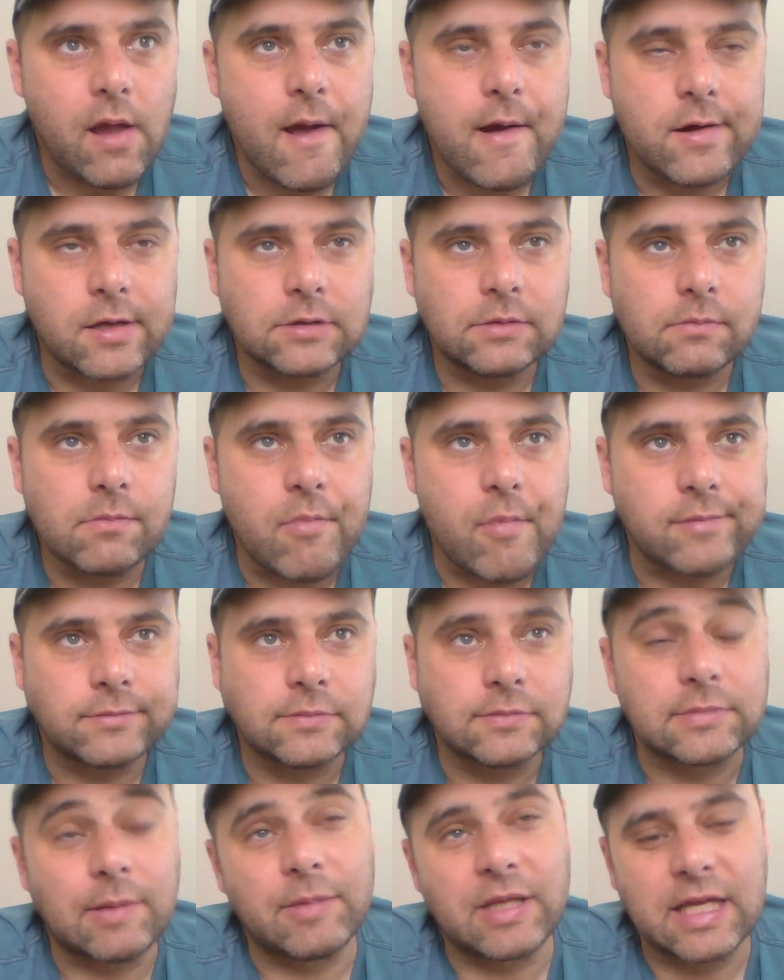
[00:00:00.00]
Um,
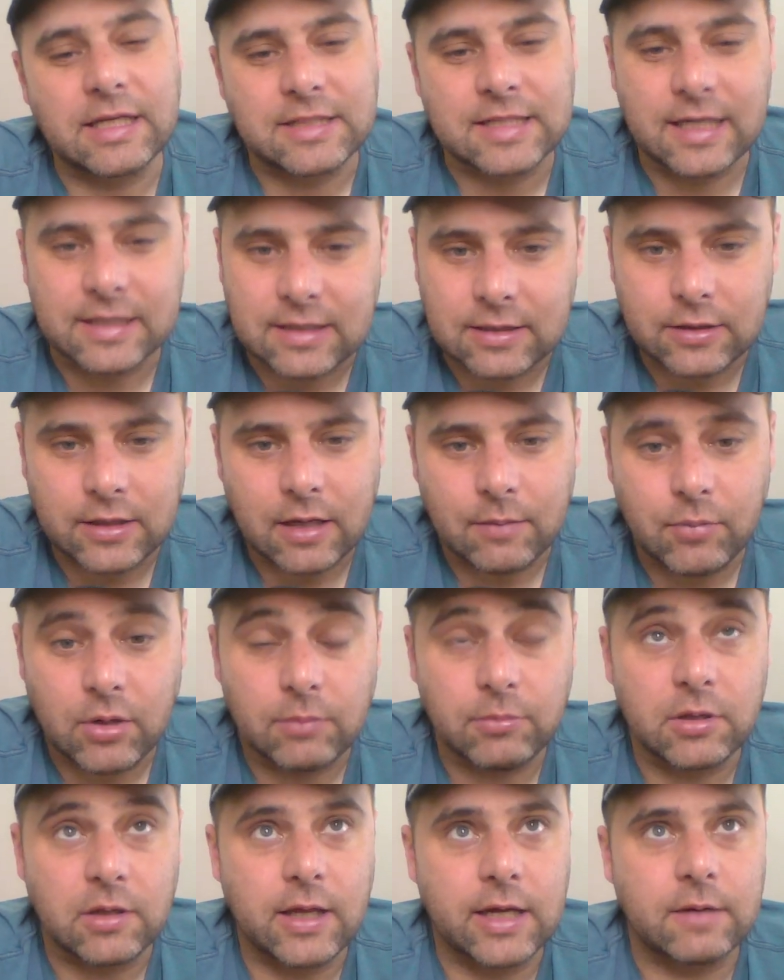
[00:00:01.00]
I mean, that technically I
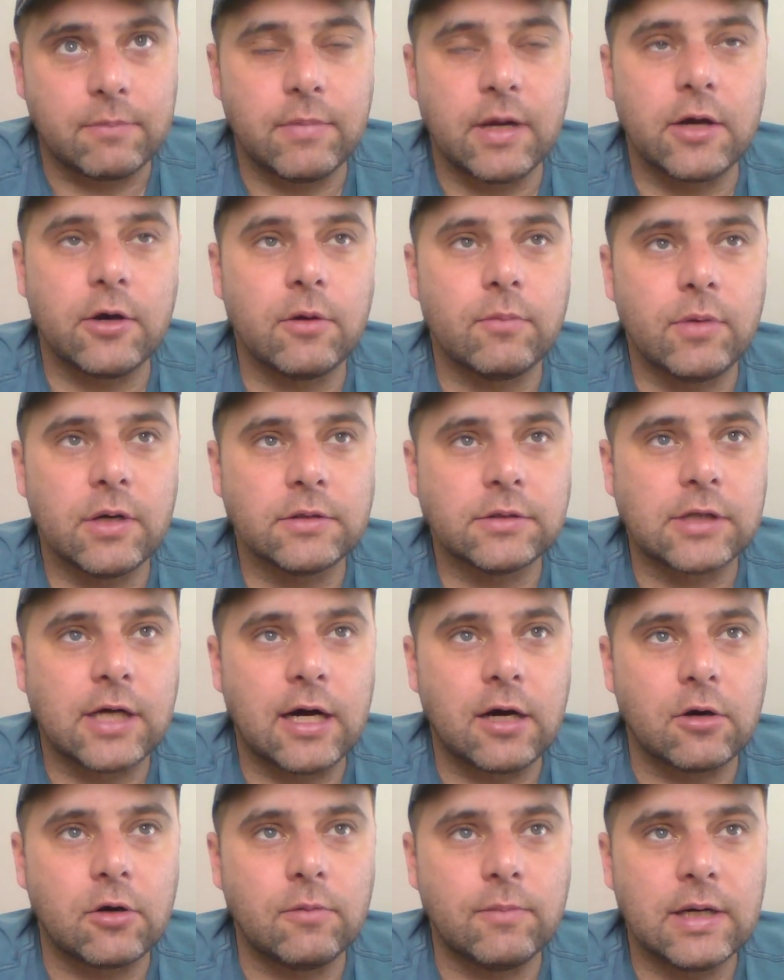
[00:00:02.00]
probably like better, but
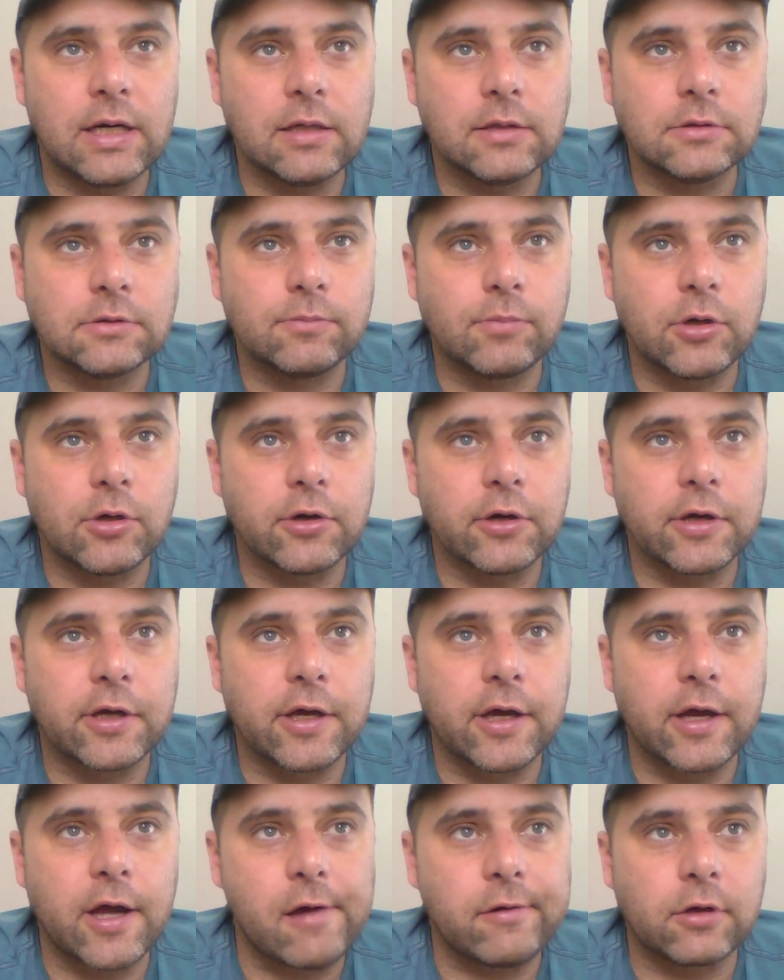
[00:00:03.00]
Taco Bell or Burger
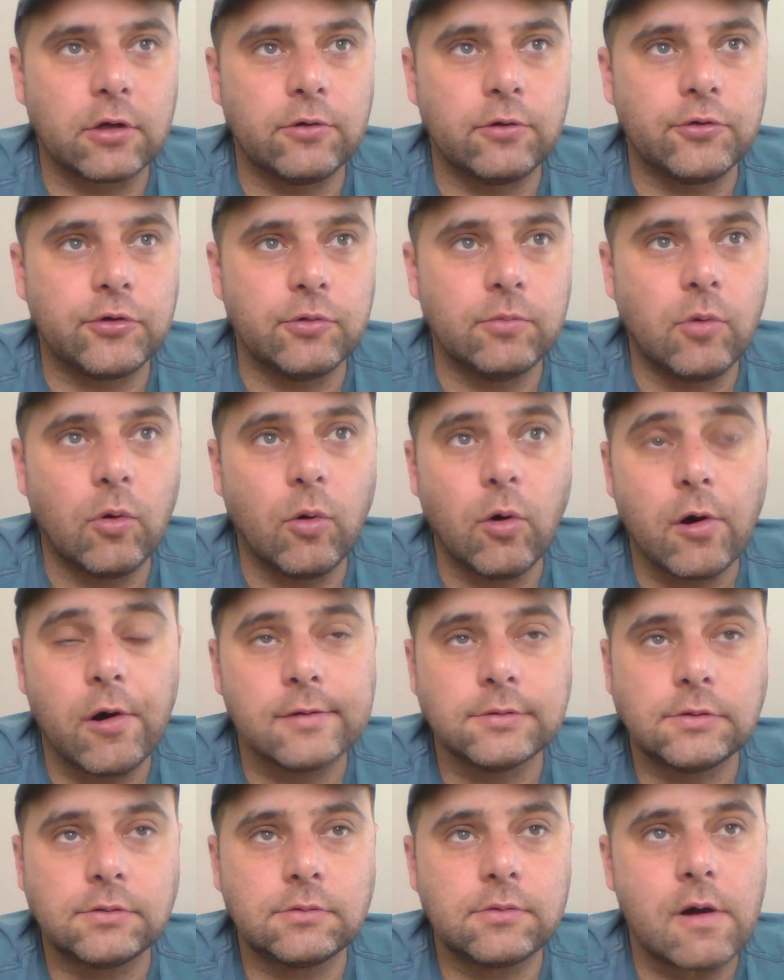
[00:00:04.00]
King I'll go to more.
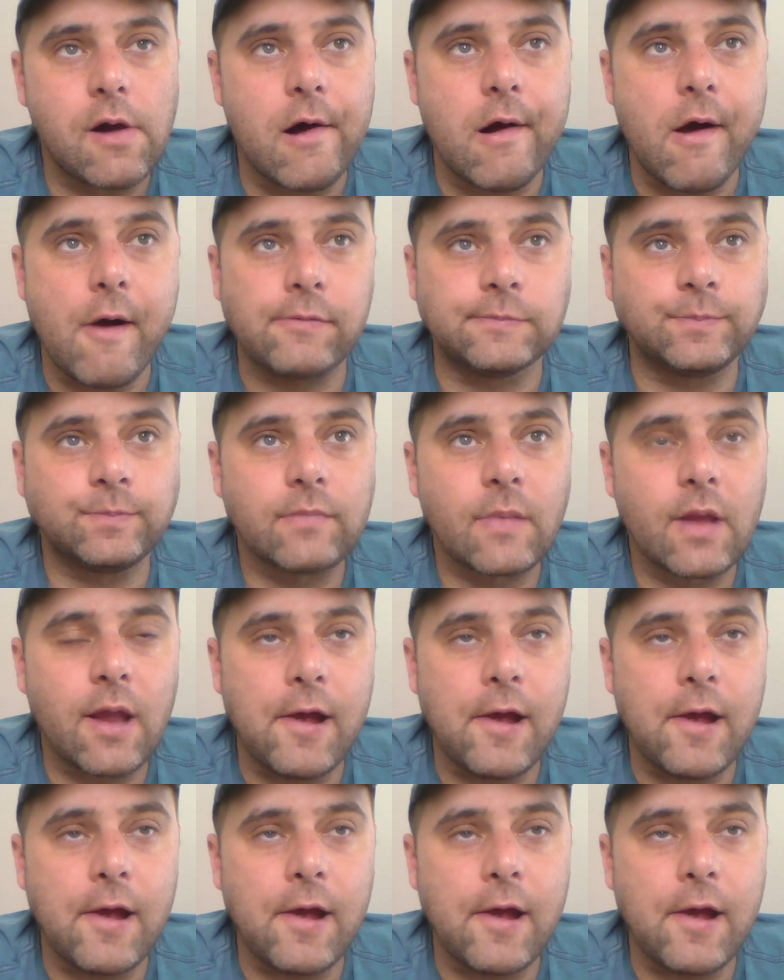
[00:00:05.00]
Um,